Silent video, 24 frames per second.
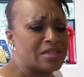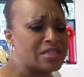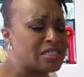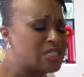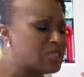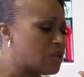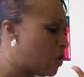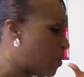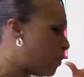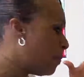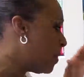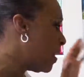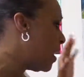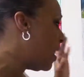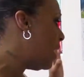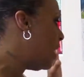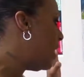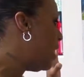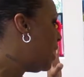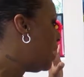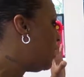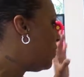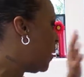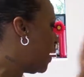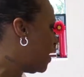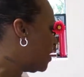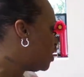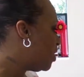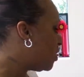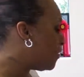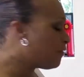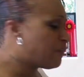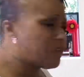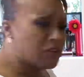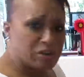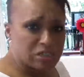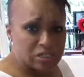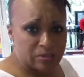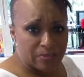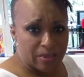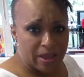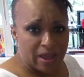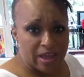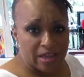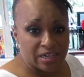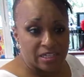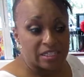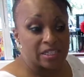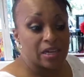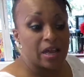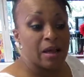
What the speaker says: So that's our first batch.